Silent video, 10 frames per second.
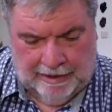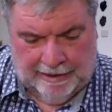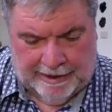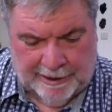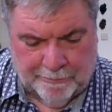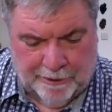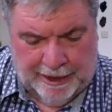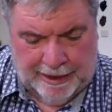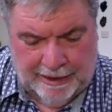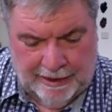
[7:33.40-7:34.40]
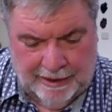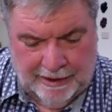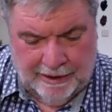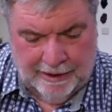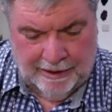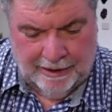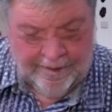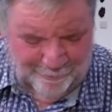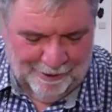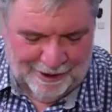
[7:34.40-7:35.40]
Let us pray.
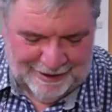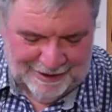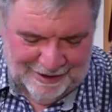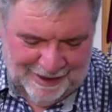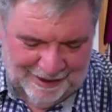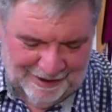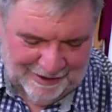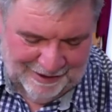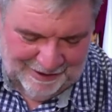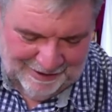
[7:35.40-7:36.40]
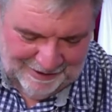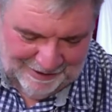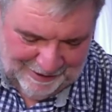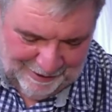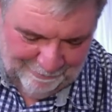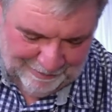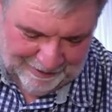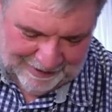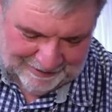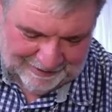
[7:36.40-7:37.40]
Almighty and
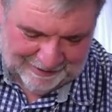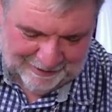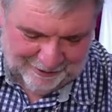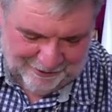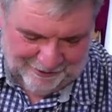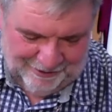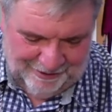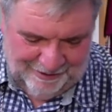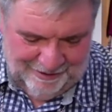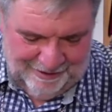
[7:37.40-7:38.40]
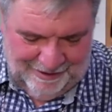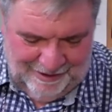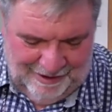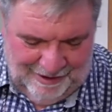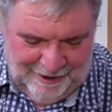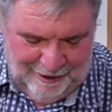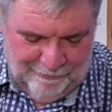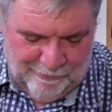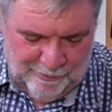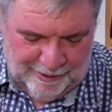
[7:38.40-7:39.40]
everlasting God,
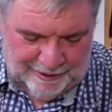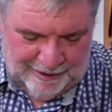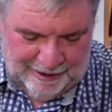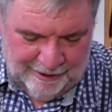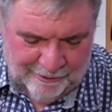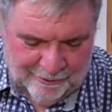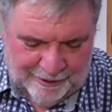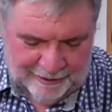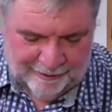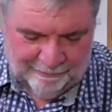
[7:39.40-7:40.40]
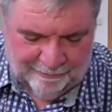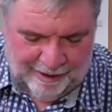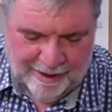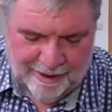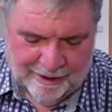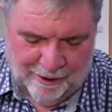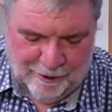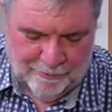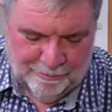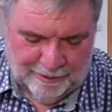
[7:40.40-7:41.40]
give to us the increase of faith,
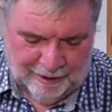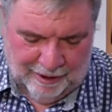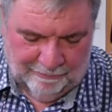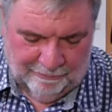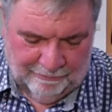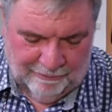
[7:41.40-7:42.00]
hope, and love,